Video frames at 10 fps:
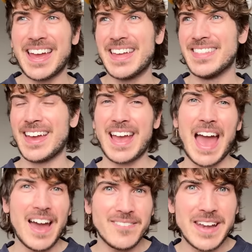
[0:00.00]
in like a
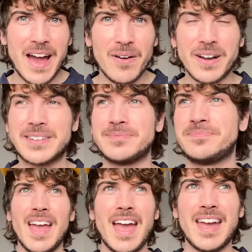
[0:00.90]
half an hour,
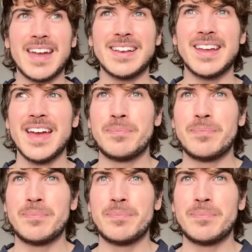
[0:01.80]
and